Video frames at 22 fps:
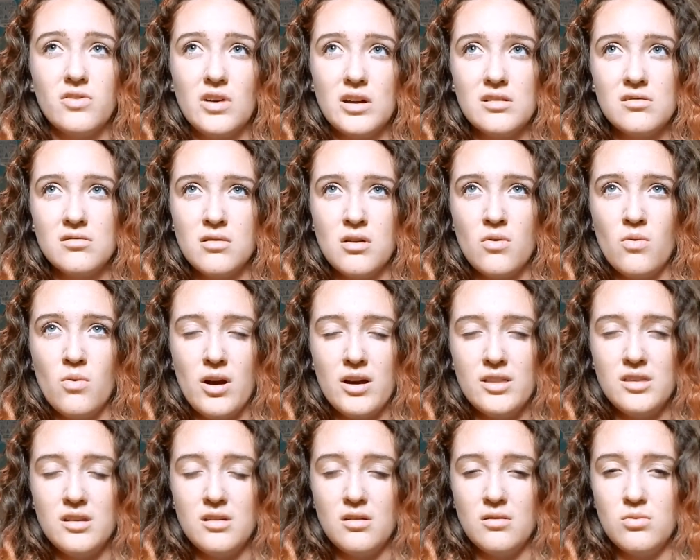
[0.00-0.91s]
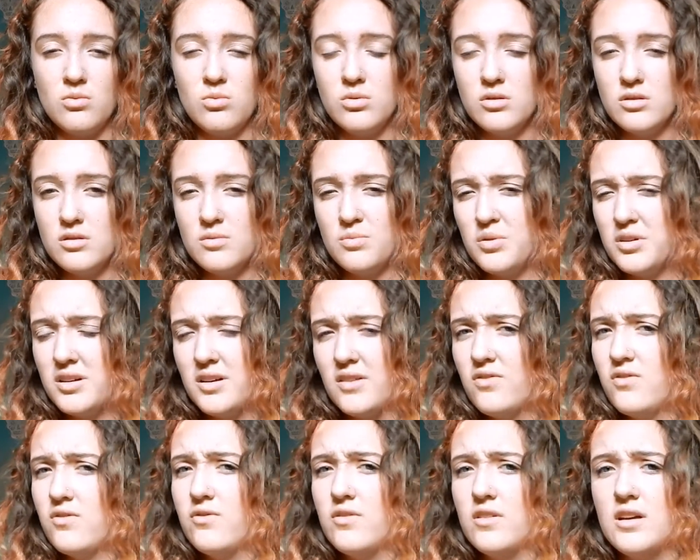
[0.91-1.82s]
I don't know why they would, but if
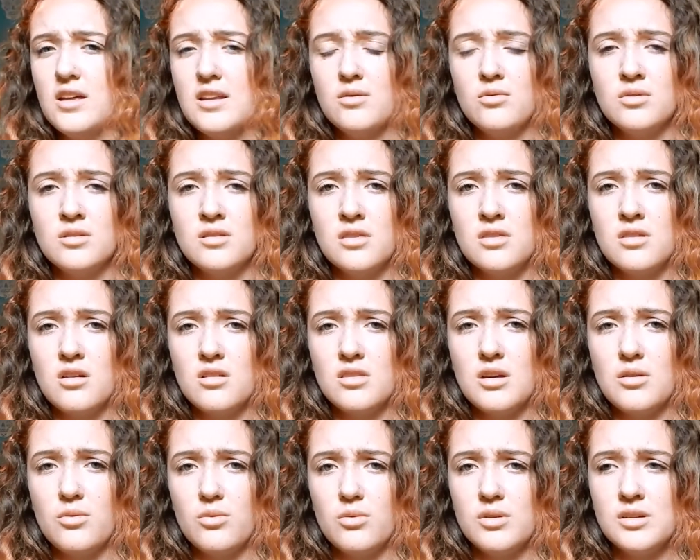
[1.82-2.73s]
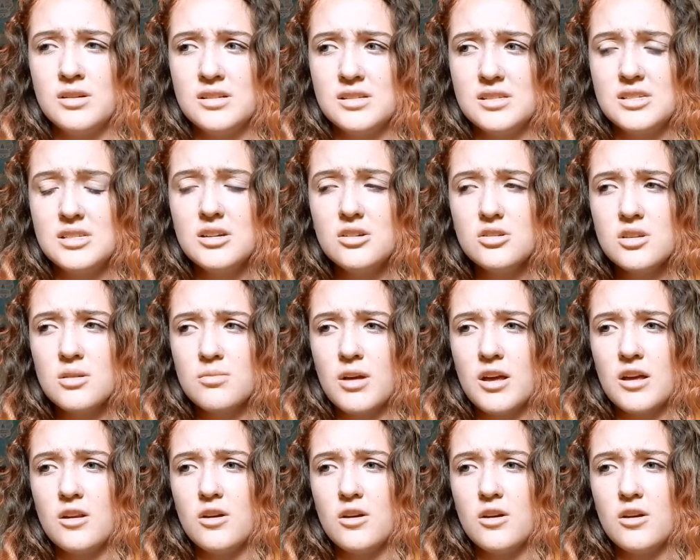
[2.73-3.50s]
anyone thought they would steal something out of